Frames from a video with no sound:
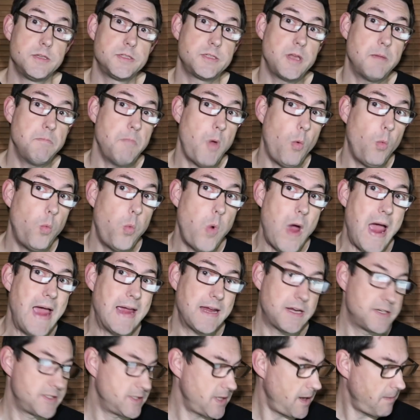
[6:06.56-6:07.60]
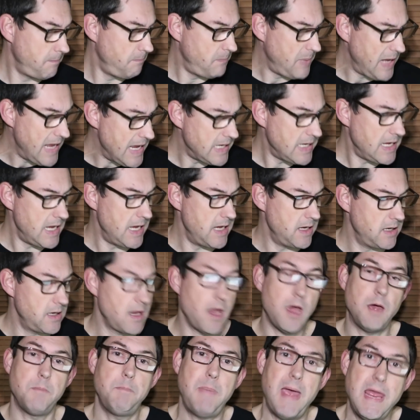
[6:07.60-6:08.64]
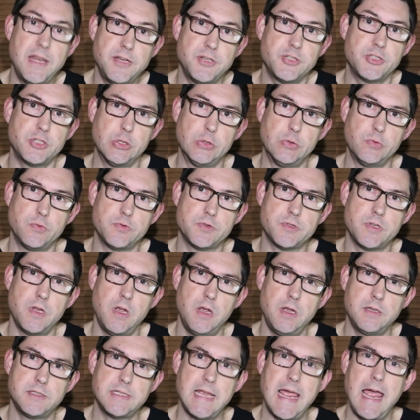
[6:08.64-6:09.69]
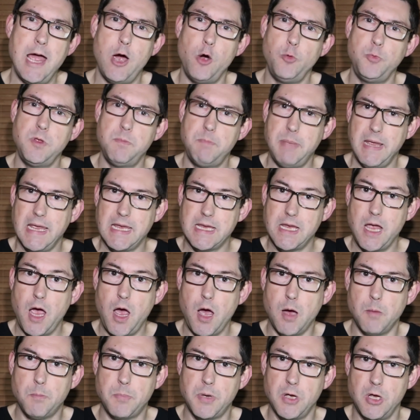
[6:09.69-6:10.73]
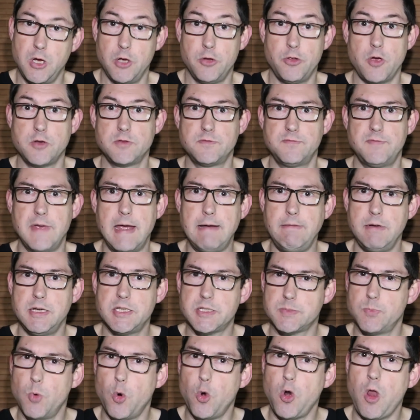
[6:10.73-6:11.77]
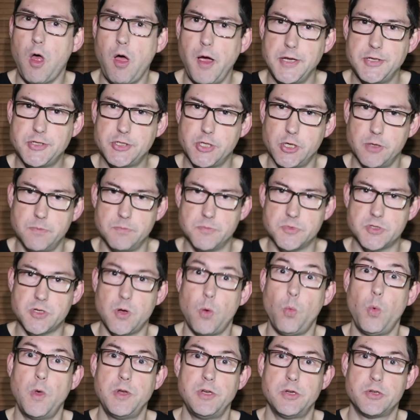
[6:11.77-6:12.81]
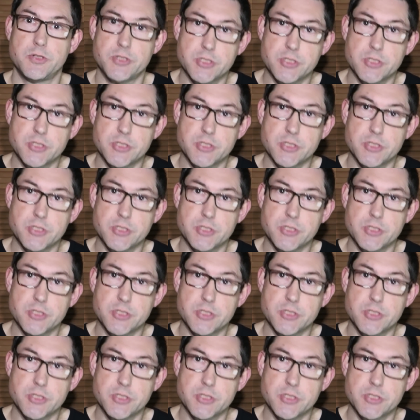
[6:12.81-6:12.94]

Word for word: some wax picking pencils to help you pick up those very small items when you're